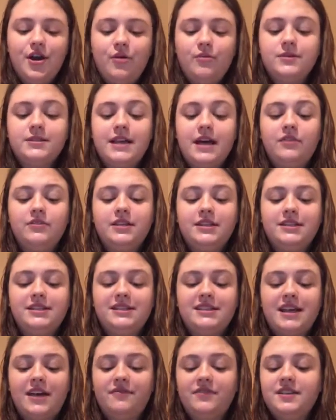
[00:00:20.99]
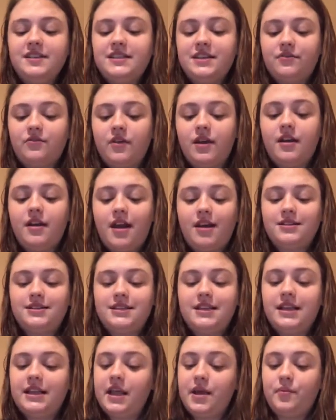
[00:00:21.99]
was held in 7 different
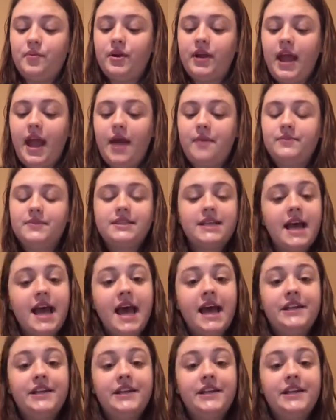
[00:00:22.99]
Nazi labor camps,